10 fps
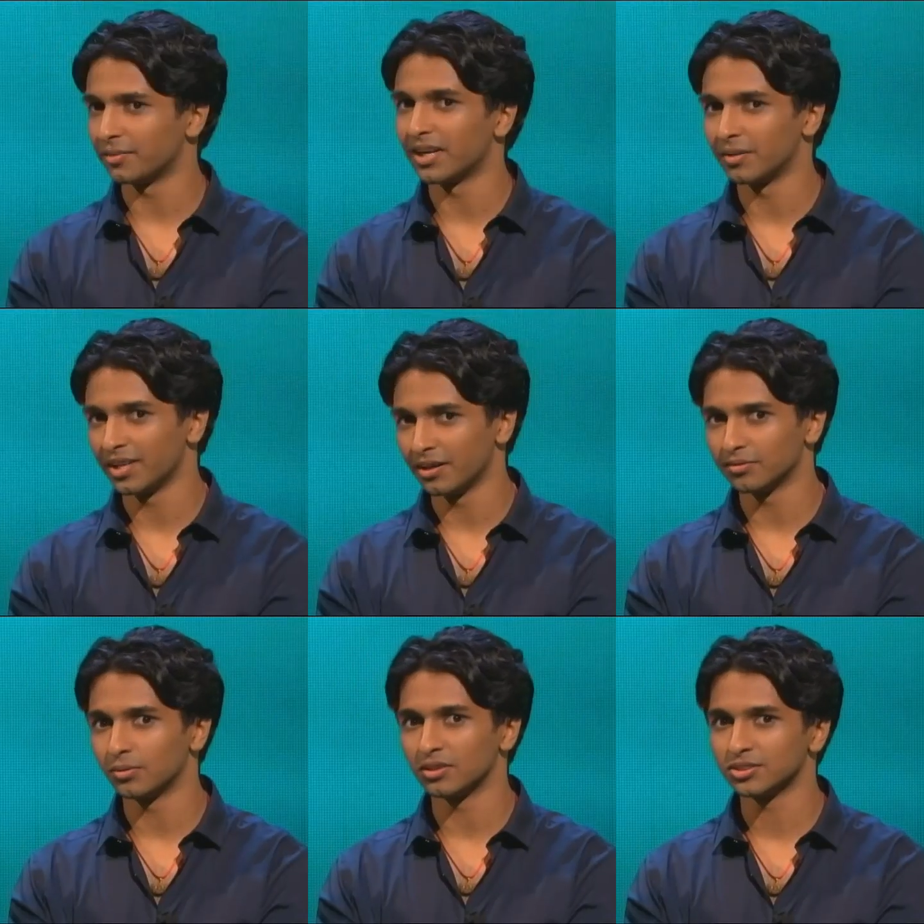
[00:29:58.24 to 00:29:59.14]
random anime
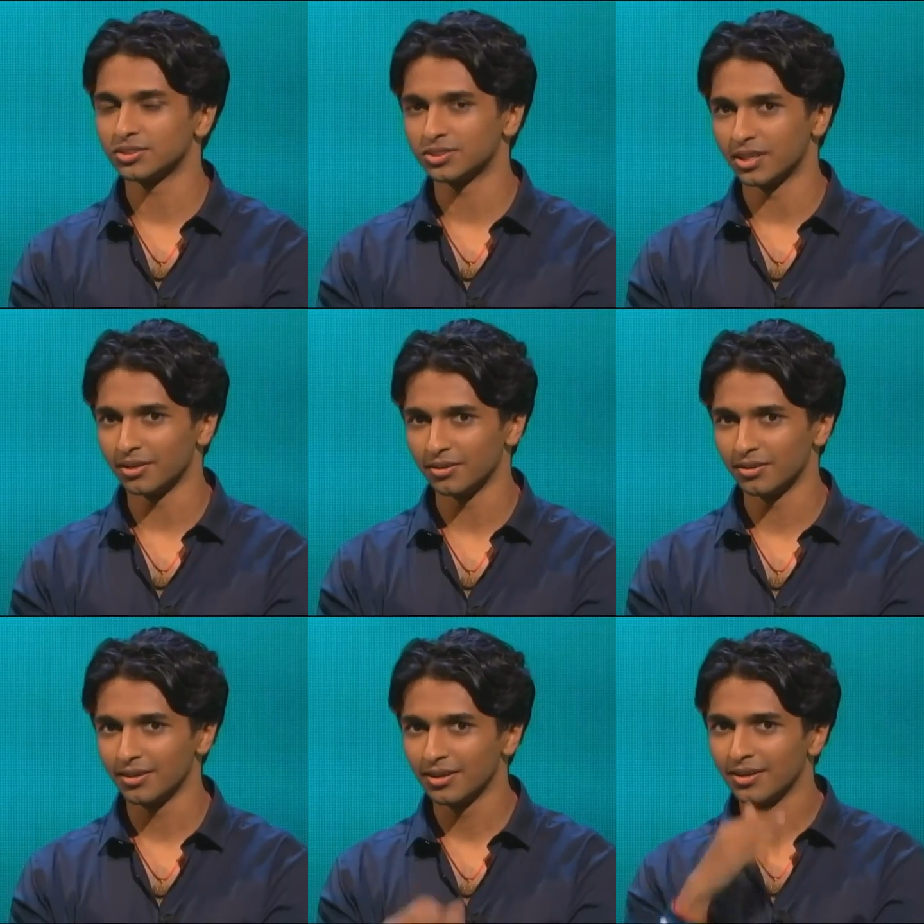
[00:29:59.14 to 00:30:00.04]
I've watched, so...
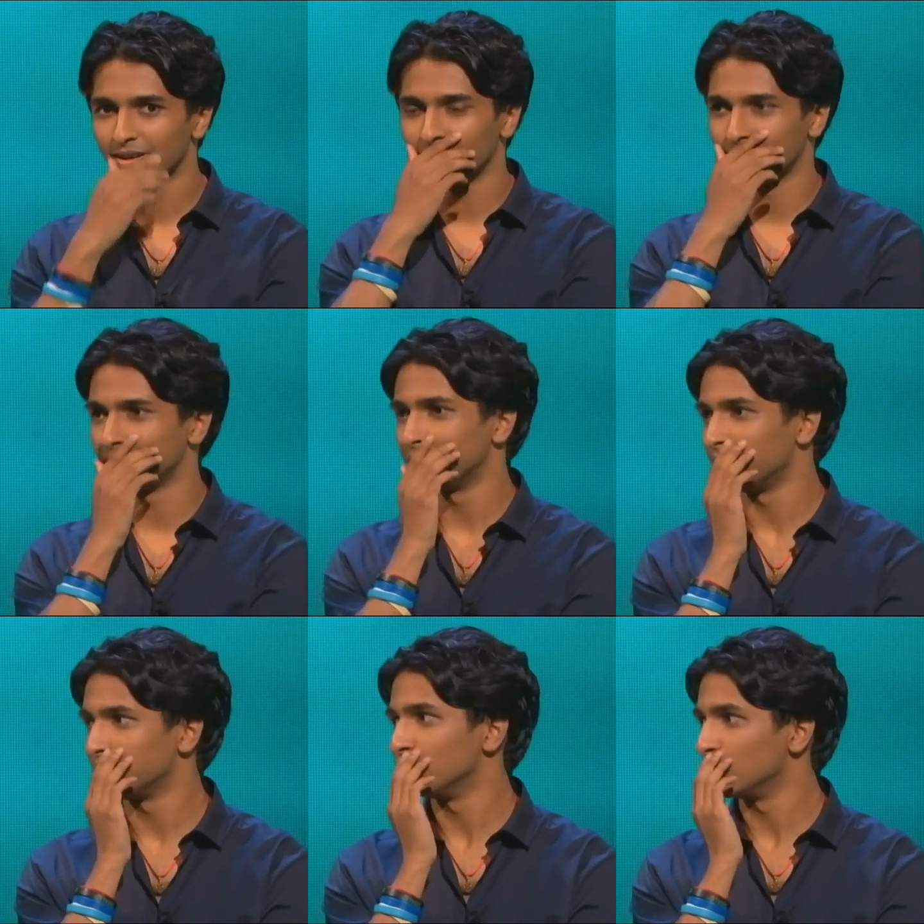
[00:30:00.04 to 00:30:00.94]
I think it
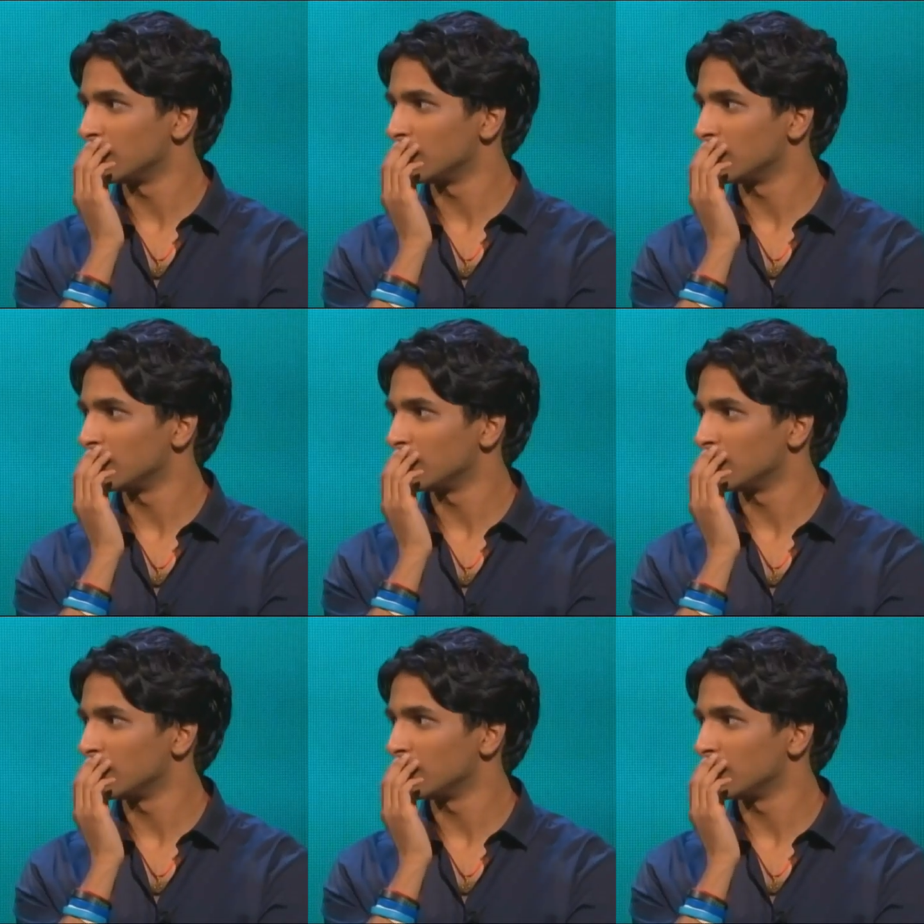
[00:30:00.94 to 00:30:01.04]
might be